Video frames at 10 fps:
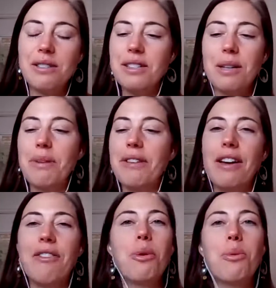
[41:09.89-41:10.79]
And it was like my
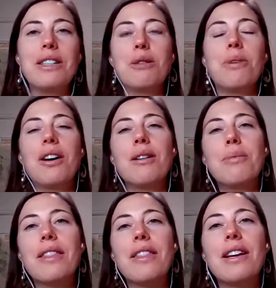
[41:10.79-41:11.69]
favorite winter
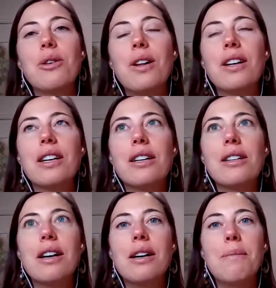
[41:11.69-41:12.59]
bar, but they no
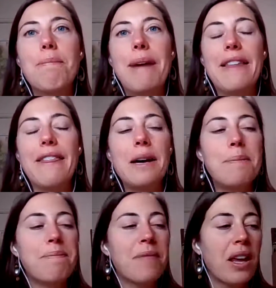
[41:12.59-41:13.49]
longer um, make
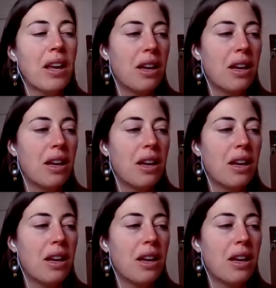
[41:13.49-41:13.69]
them.